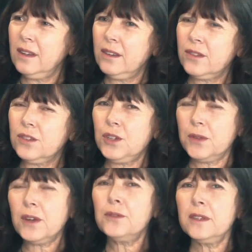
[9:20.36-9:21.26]
So she
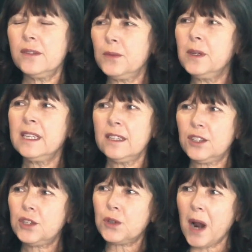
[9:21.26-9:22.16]
was always willing
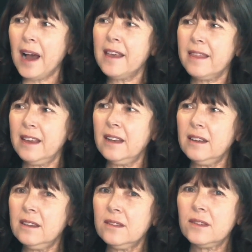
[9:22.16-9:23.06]
to try
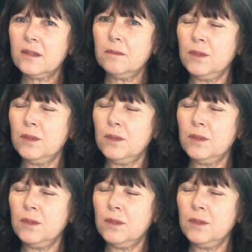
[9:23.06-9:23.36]
things